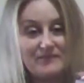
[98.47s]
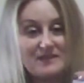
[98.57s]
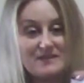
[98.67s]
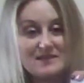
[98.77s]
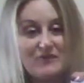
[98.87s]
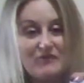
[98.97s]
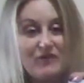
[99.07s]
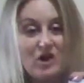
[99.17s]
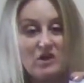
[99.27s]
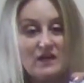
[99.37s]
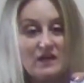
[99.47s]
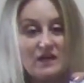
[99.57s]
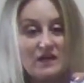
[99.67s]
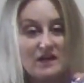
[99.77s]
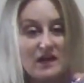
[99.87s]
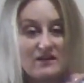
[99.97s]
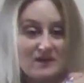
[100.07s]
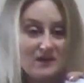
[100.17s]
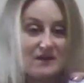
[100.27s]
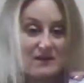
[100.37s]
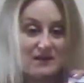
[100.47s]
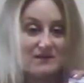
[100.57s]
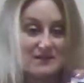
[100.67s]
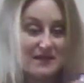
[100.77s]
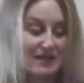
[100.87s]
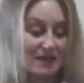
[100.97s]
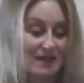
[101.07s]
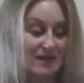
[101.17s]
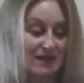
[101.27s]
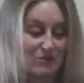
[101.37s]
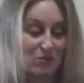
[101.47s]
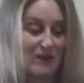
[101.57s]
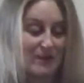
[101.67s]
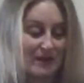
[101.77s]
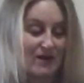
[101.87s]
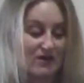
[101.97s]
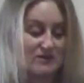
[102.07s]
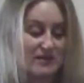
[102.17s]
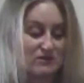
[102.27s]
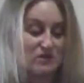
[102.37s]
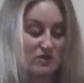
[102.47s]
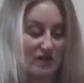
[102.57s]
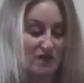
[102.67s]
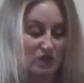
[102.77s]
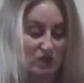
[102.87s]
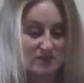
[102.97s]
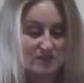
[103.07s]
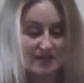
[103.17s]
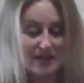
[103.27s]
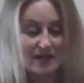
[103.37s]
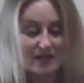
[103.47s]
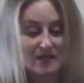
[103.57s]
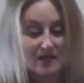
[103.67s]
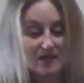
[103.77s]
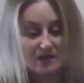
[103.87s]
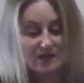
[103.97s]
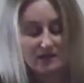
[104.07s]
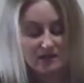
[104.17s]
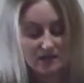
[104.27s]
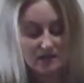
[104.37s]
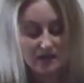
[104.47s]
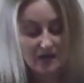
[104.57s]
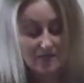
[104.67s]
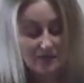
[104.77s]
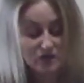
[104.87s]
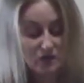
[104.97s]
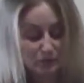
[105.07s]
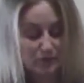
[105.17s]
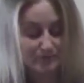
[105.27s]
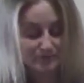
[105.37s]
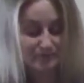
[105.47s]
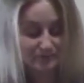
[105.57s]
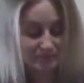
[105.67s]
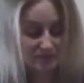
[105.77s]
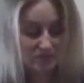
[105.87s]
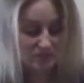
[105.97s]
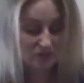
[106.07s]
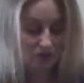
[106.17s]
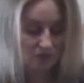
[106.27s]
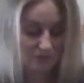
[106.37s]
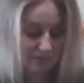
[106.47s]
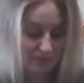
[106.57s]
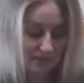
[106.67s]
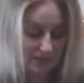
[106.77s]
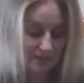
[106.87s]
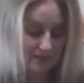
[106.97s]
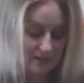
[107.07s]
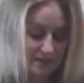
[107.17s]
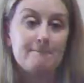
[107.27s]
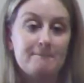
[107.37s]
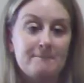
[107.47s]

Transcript: stuff fall in here and then taking it and wiping it all down so that it looks like a chalkboard. So let me get this.